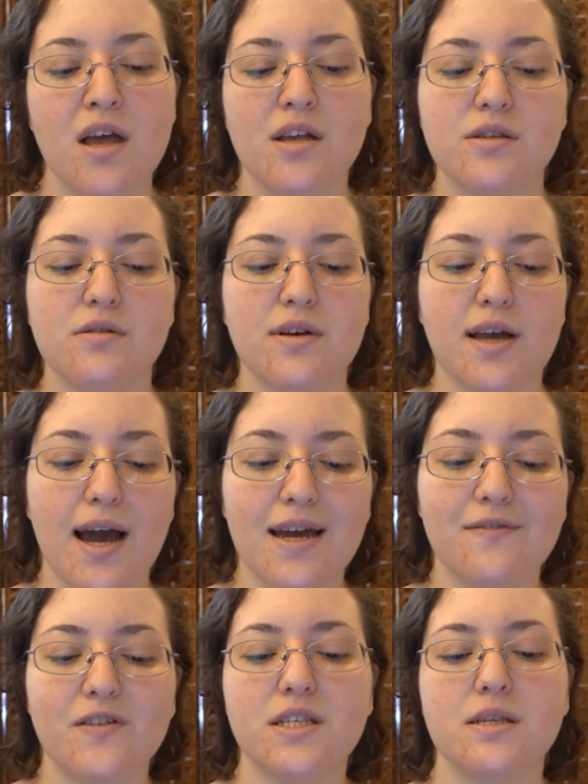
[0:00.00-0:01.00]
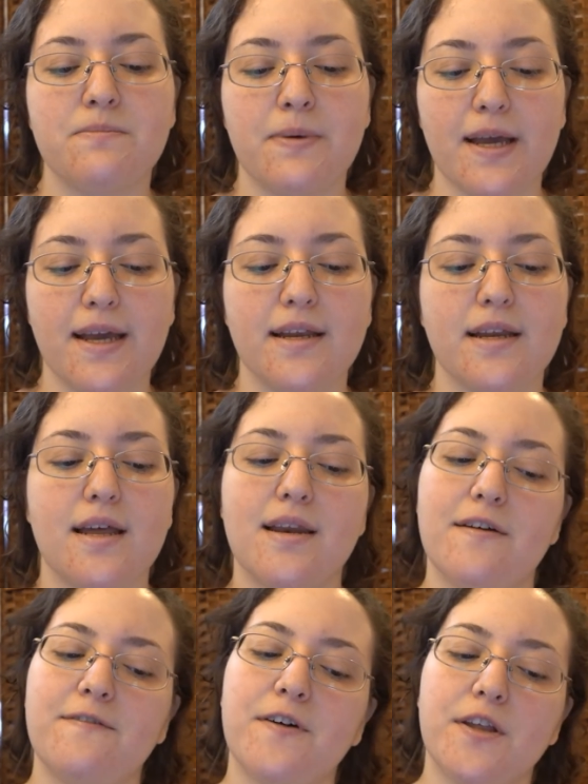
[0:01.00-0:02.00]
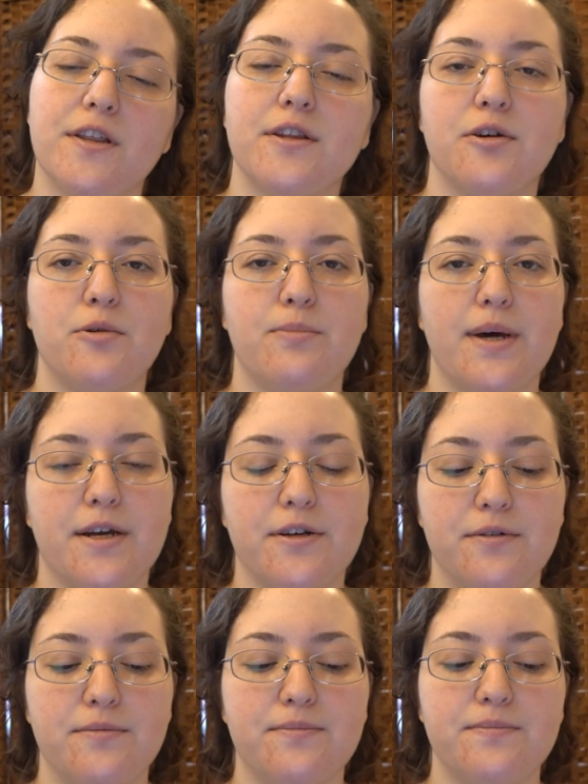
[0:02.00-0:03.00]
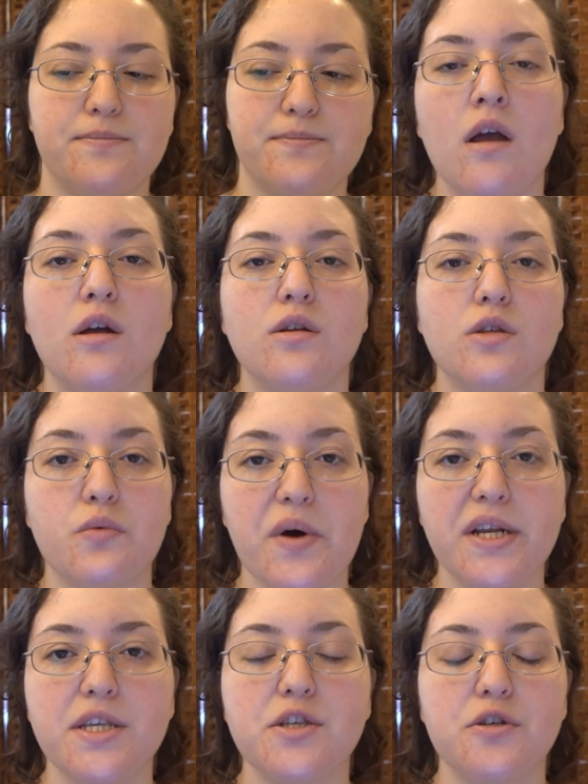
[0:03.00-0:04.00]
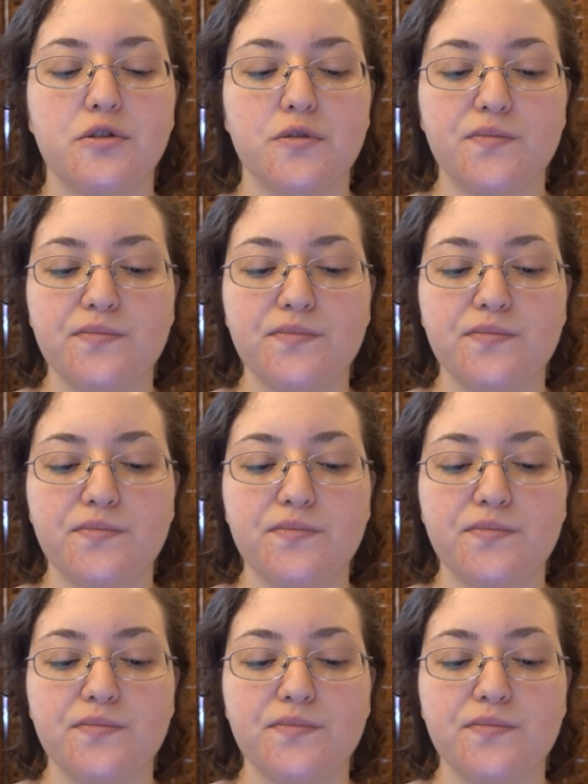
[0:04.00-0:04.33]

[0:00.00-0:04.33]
so it kind of eased the pain and I felt a little better. 22.